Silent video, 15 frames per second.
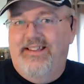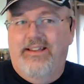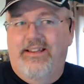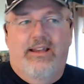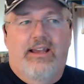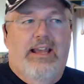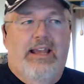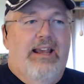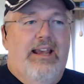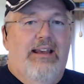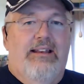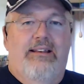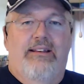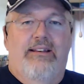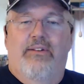
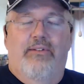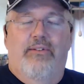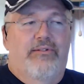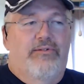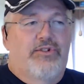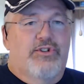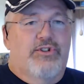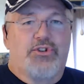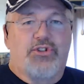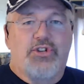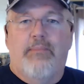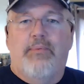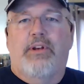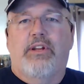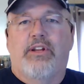And just
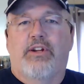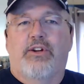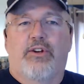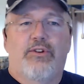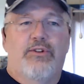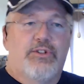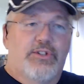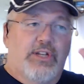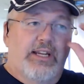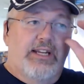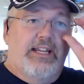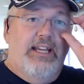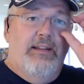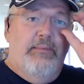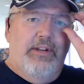jumping to conclusions like
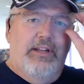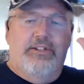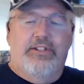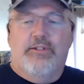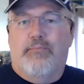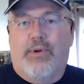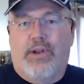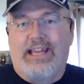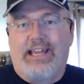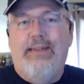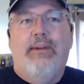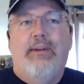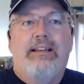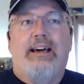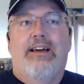Kim did, just
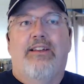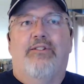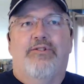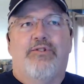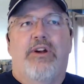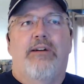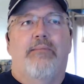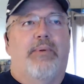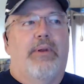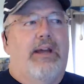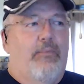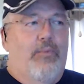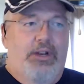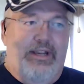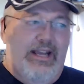blaming Donald Trump. And I
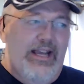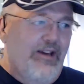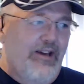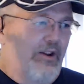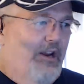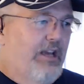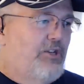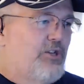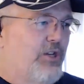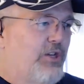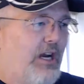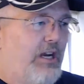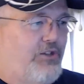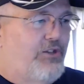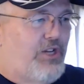went down and
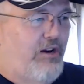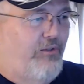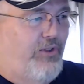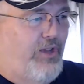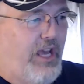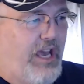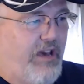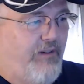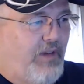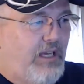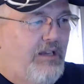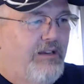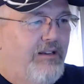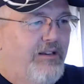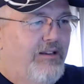I shared the Heavy
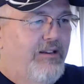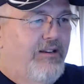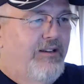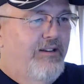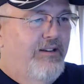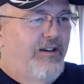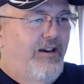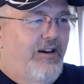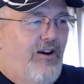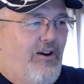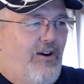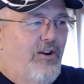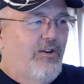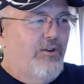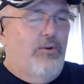
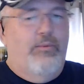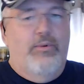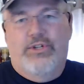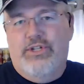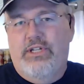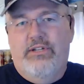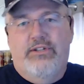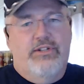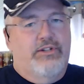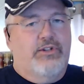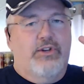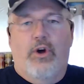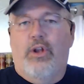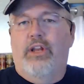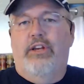article, which she just
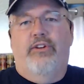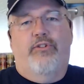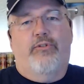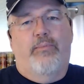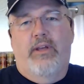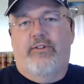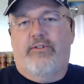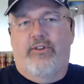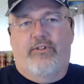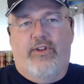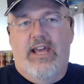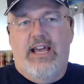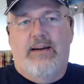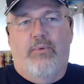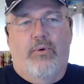totally dismissed as
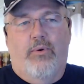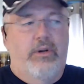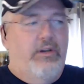tabloid.